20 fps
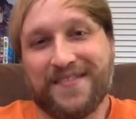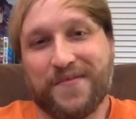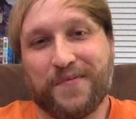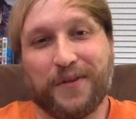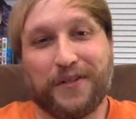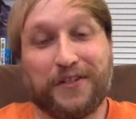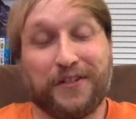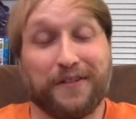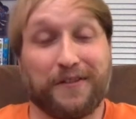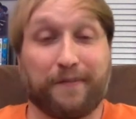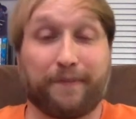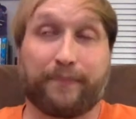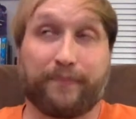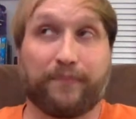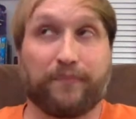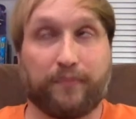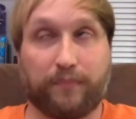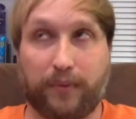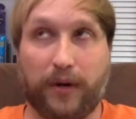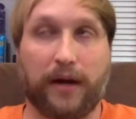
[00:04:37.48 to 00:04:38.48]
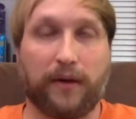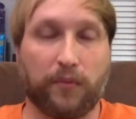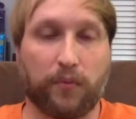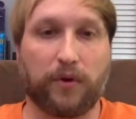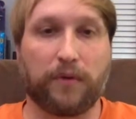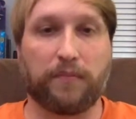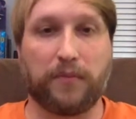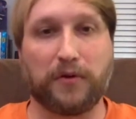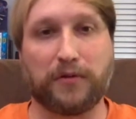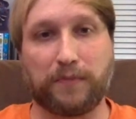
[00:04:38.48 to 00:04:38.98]
which is probably
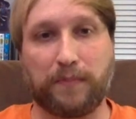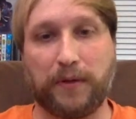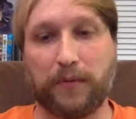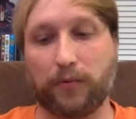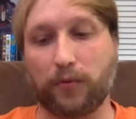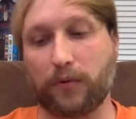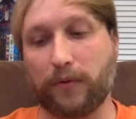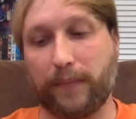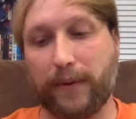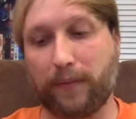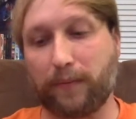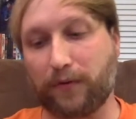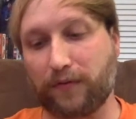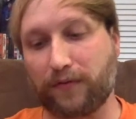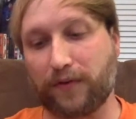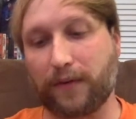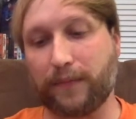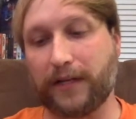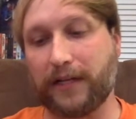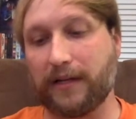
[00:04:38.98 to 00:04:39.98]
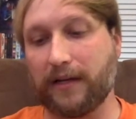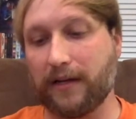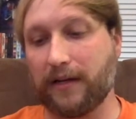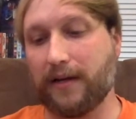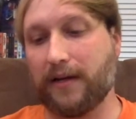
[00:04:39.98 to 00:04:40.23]
what most people remember from it.